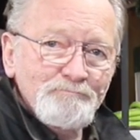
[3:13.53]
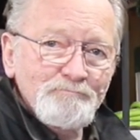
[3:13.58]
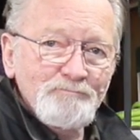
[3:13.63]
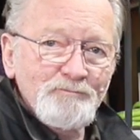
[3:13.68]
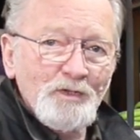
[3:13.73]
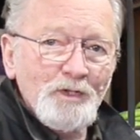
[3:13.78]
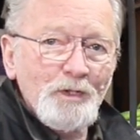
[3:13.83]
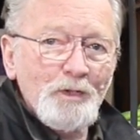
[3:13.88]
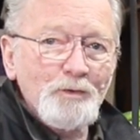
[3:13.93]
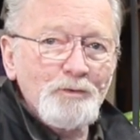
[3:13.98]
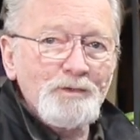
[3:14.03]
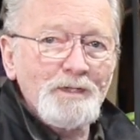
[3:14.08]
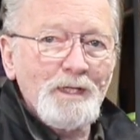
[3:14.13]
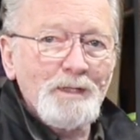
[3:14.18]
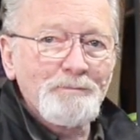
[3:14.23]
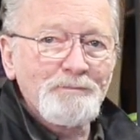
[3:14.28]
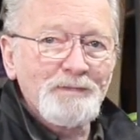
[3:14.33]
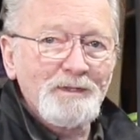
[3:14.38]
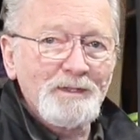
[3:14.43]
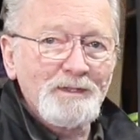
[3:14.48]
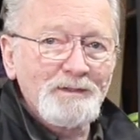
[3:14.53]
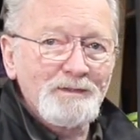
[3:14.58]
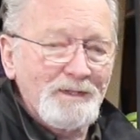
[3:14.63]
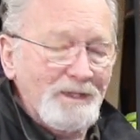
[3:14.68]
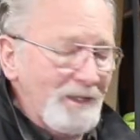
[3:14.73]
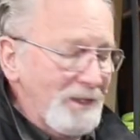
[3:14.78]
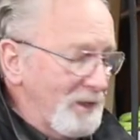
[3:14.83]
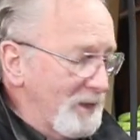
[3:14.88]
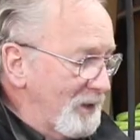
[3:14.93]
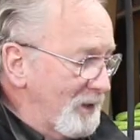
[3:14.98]
videotaped the
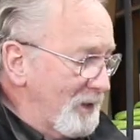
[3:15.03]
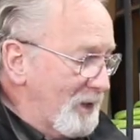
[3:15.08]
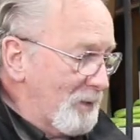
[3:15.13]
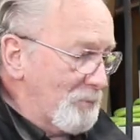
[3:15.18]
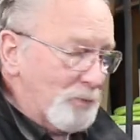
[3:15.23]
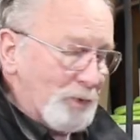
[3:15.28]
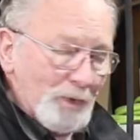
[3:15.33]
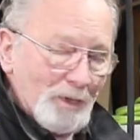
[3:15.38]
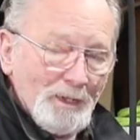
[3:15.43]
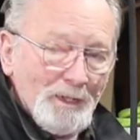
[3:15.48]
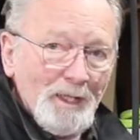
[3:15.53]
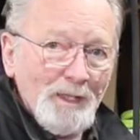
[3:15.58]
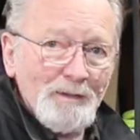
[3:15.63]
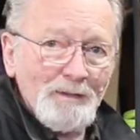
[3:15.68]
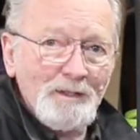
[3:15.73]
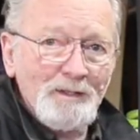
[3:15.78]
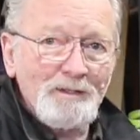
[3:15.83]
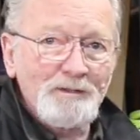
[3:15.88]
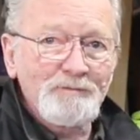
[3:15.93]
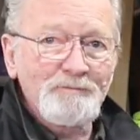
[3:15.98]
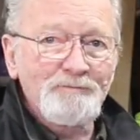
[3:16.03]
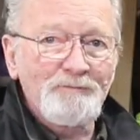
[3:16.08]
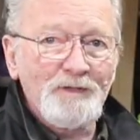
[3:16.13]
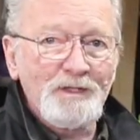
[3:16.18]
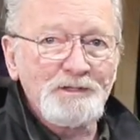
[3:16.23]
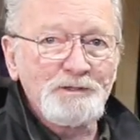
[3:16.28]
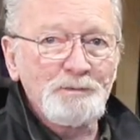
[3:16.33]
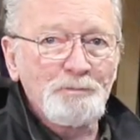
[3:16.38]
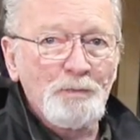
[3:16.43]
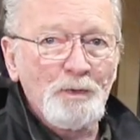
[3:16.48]
thing and I put it out on
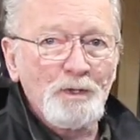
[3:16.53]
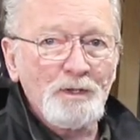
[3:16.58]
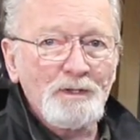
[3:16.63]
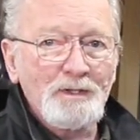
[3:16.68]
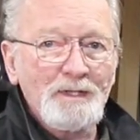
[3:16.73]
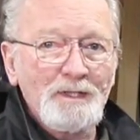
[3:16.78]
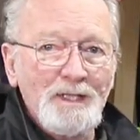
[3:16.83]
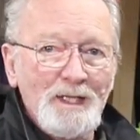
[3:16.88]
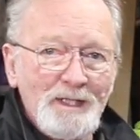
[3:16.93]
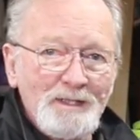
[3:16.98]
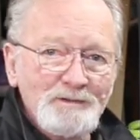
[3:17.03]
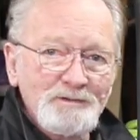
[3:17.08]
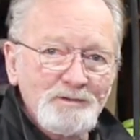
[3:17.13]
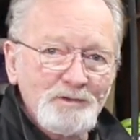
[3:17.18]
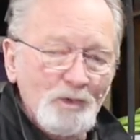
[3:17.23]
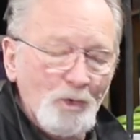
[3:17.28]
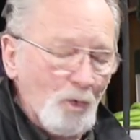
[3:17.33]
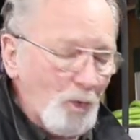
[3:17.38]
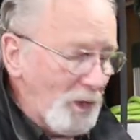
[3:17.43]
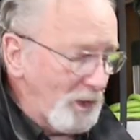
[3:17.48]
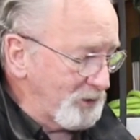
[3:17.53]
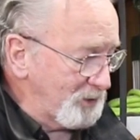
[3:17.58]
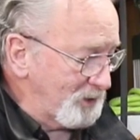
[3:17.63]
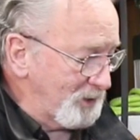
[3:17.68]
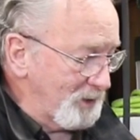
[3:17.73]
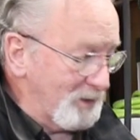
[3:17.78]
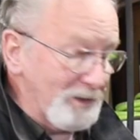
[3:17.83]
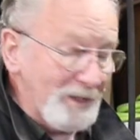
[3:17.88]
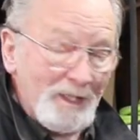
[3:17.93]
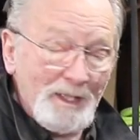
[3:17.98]
Facebook and asked the
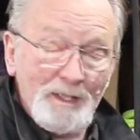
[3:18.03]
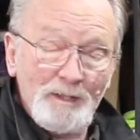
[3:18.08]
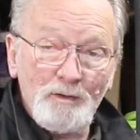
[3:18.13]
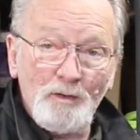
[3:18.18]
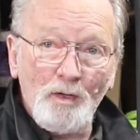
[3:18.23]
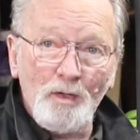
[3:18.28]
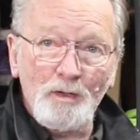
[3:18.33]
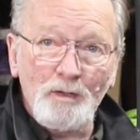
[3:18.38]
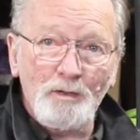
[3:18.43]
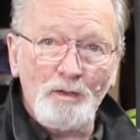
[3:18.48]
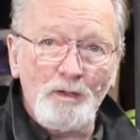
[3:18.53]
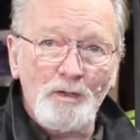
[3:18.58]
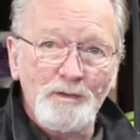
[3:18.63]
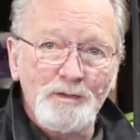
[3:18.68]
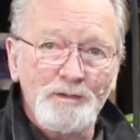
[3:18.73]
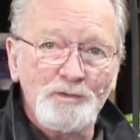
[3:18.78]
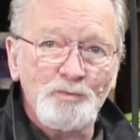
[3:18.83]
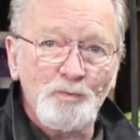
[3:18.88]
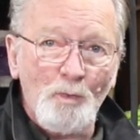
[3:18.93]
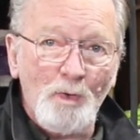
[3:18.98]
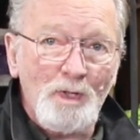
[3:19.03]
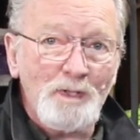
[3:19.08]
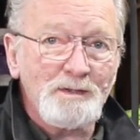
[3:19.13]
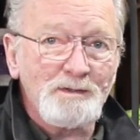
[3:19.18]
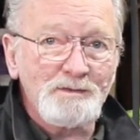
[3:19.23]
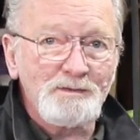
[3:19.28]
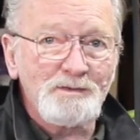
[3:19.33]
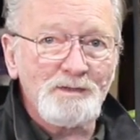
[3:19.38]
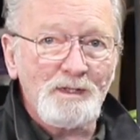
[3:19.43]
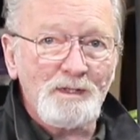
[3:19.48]
question. And all in all, this
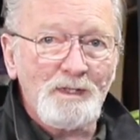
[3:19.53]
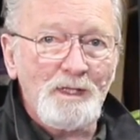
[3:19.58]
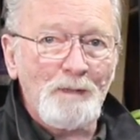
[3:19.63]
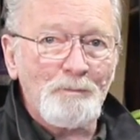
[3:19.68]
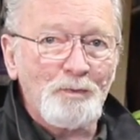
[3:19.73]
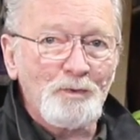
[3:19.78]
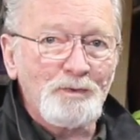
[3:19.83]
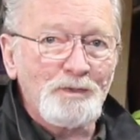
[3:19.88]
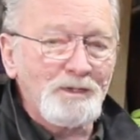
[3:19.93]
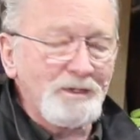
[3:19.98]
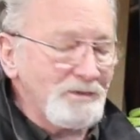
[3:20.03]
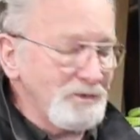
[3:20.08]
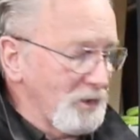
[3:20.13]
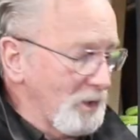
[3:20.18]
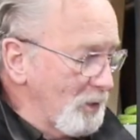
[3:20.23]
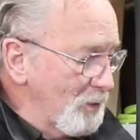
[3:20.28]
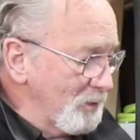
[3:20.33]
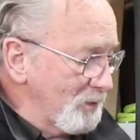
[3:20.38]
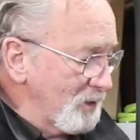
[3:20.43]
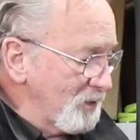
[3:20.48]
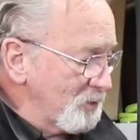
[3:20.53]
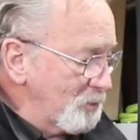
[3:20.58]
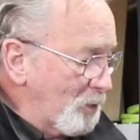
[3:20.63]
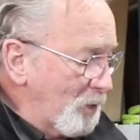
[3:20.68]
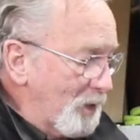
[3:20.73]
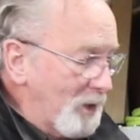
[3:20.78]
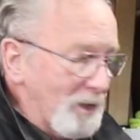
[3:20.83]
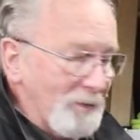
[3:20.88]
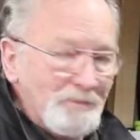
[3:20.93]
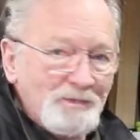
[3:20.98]
was a couple years ago at this
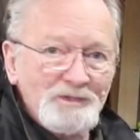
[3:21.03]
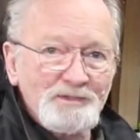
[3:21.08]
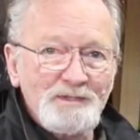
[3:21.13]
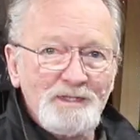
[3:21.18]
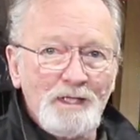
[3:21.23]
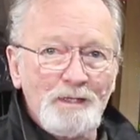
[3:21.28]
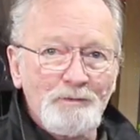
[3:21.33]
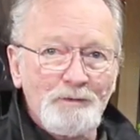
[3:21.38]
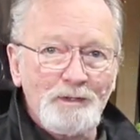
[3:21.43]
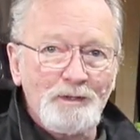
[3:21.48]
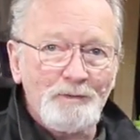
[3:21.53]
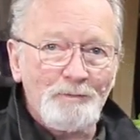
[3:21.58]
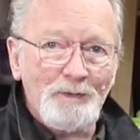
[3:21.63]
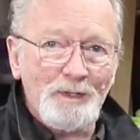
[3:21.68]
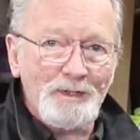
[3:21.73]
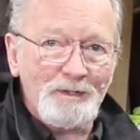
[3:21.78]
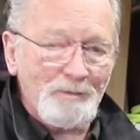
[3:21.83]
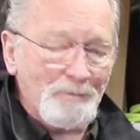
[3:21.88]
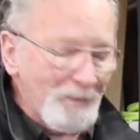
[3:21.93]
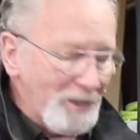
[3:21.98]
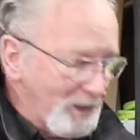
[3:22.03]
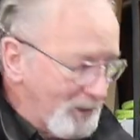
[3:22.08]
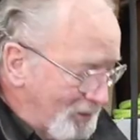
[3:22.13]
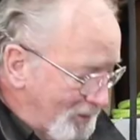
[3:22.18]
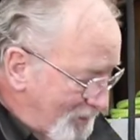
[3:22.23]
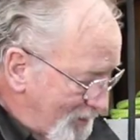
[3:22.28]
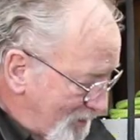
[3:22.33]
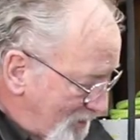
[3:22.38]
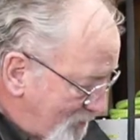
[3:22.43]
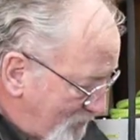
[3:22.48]
point. I'm just now getting around to
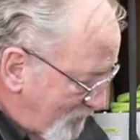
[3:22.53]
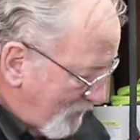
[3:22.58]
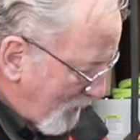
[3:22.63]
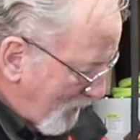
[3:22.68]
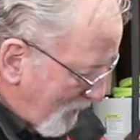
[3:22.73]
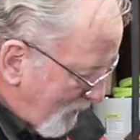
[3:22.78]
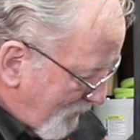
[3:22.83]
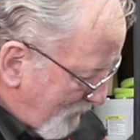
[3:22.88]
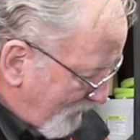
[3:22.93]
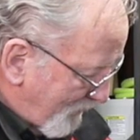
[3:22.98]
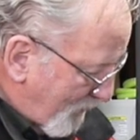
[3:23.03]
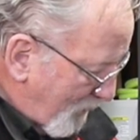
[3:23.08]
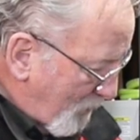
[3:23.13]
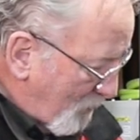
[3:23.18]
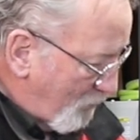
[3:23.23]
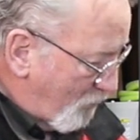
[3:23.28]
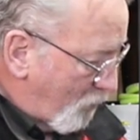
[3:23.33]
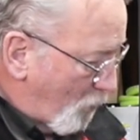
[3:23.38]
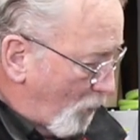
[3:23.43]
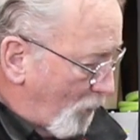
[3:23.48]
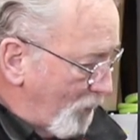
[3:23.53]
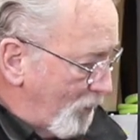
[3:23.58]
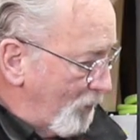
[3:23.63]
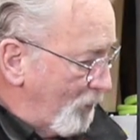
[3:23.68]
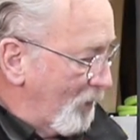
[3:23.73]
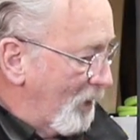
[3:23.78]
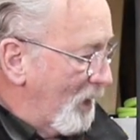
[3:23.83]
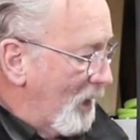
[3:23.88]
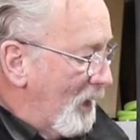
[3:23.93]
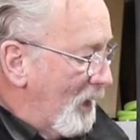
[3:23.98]
making this video for you.